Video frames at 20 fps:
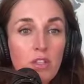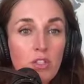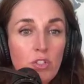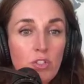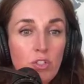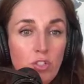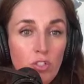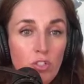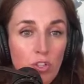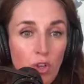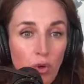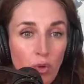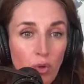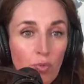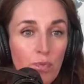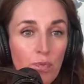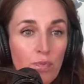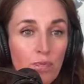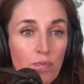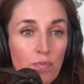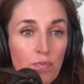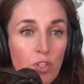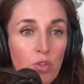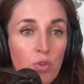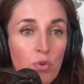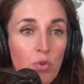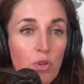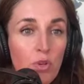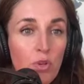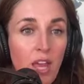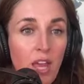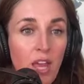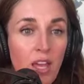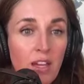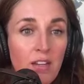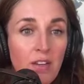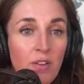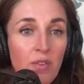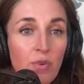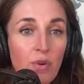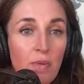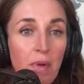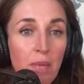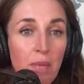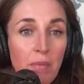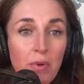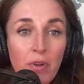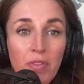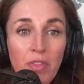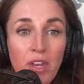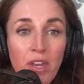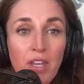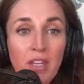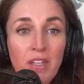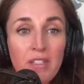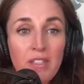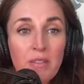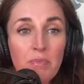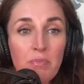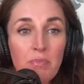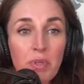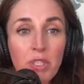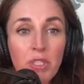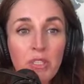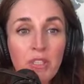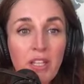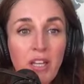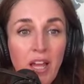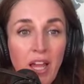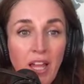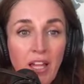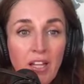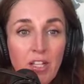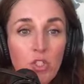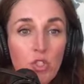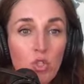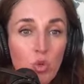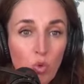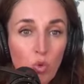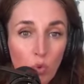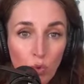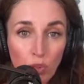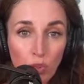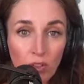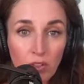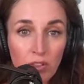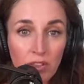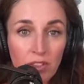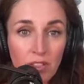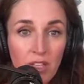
So you can remember that it is merely a tool.